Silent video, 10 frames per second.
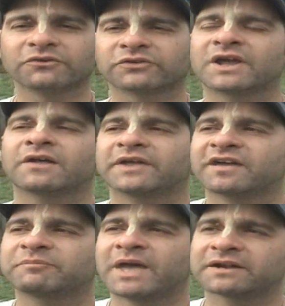So now
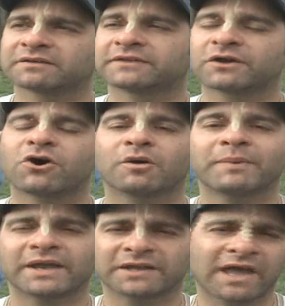they call it
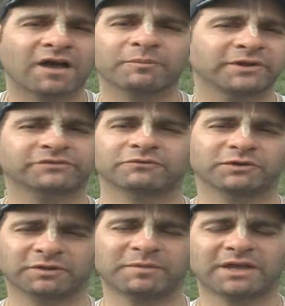mad cow, but isn't it
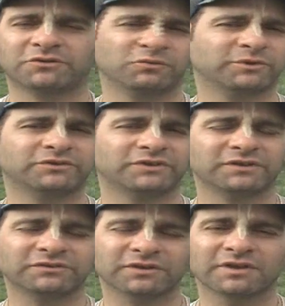really mad human
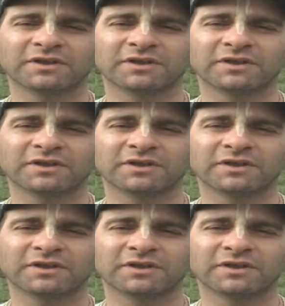disease?